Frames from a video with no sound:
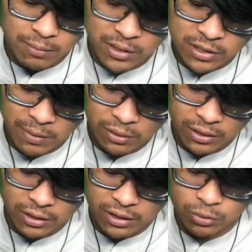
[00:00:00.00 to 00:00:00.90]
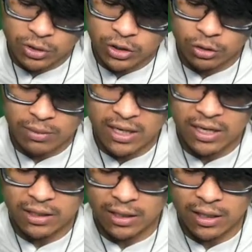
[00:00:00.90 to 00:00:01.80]
because apparently these were still
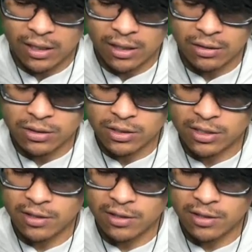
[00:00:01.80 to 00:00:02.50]
made and